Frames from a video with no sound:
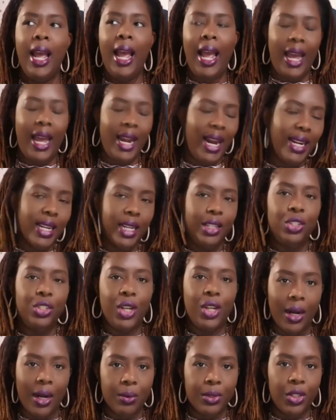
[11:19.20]
and I need to
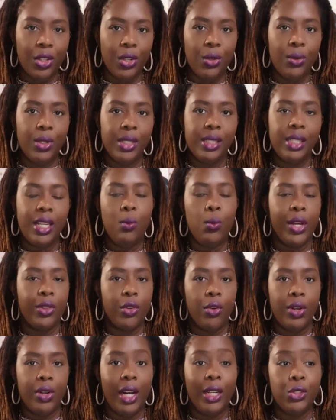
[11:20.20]
chat with you to see whether
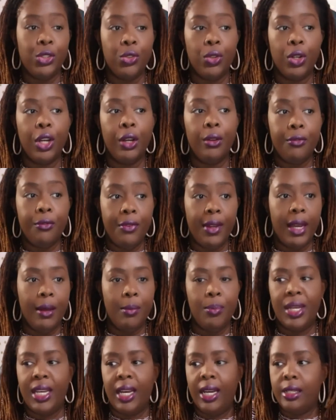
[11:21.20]
or not you're a good fit.
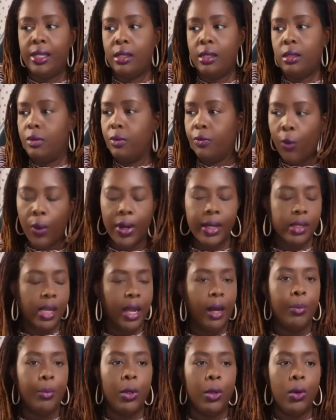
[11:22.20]
Because, for
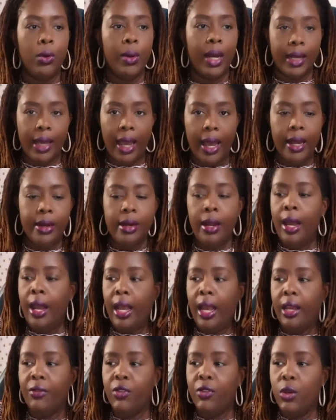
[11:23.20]
example, again,
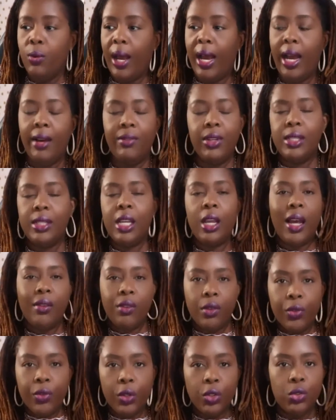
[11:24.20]
if you have, let's say you have a
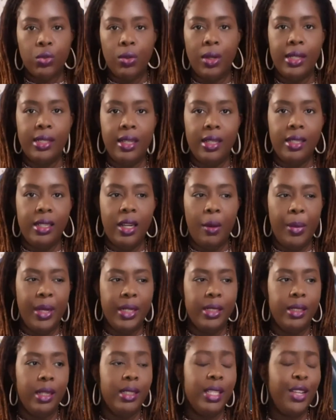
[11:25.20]
virtual assistant
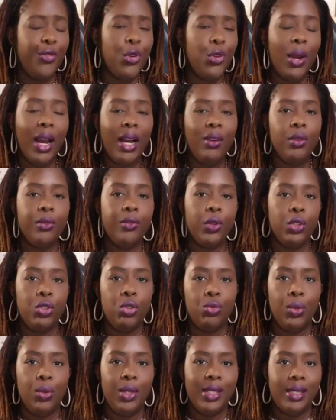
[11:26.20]
business. If you have a
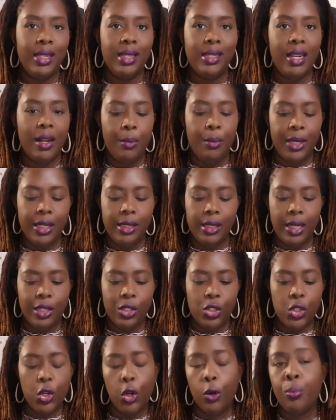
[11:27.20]
virtual assistant business,
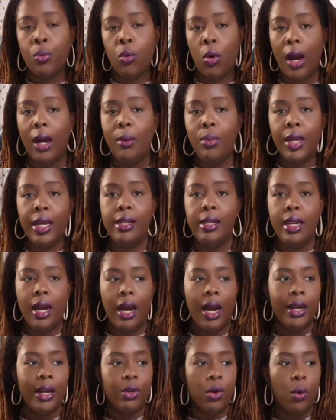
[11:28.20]
you're probably
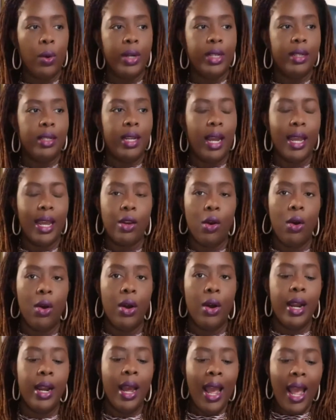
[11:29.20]
not going to take
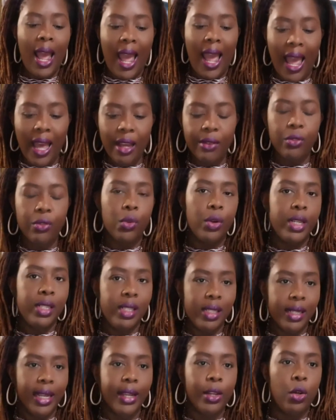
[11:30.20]
on every
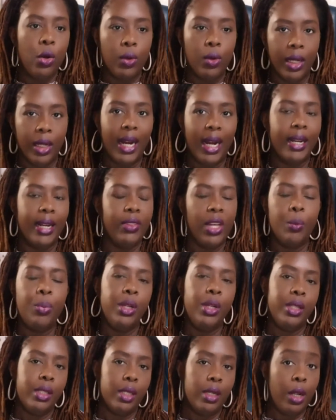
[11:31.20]
single client that
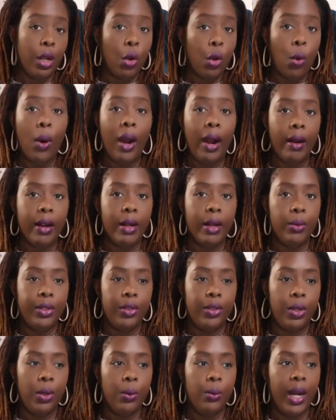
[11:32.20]
puts in an inquiry with
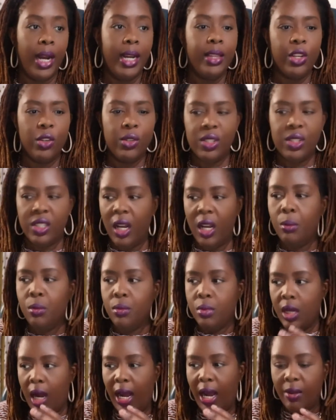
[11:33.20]
you, right? There's some
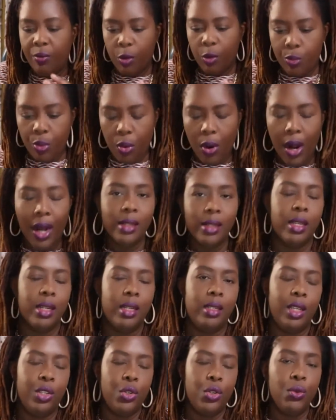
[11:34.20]
type of process
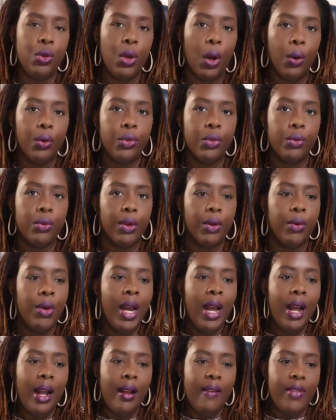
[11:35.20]
that you go through
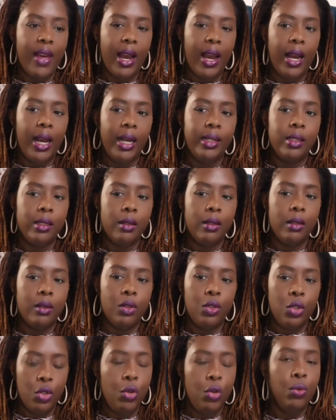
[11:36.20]

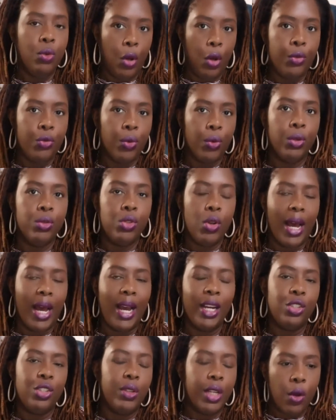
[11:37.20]
to
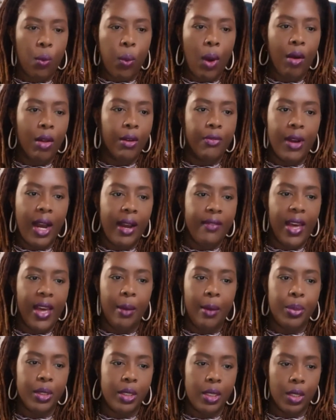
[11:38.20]
actually qualify
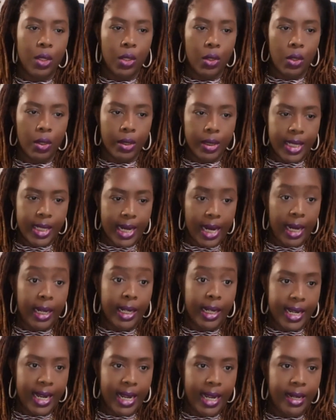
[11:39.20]
that particular
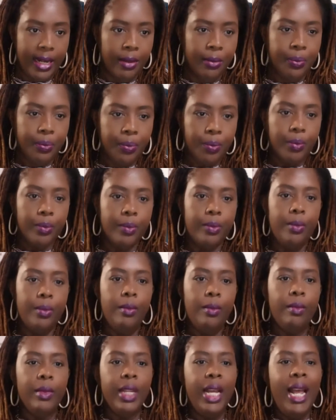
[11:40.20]
lead.
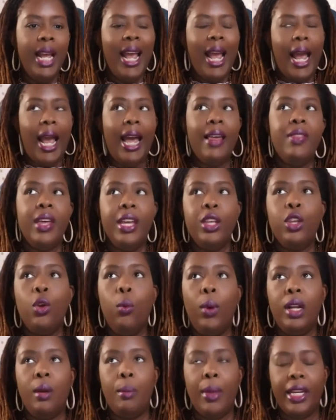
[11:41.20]
And then you
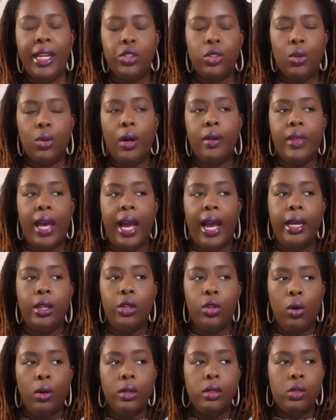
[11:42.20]
want to make sure that
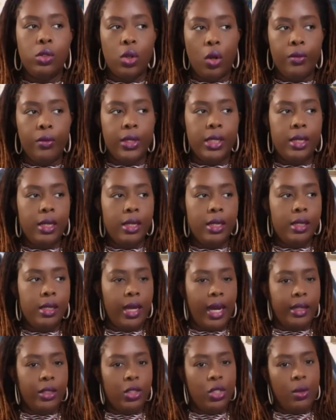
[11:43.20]
your services
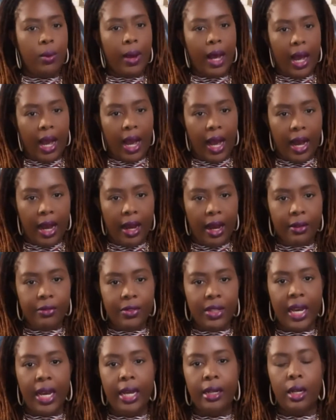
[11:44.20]
that you have,
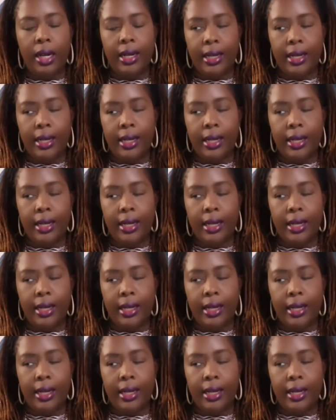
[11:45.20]
that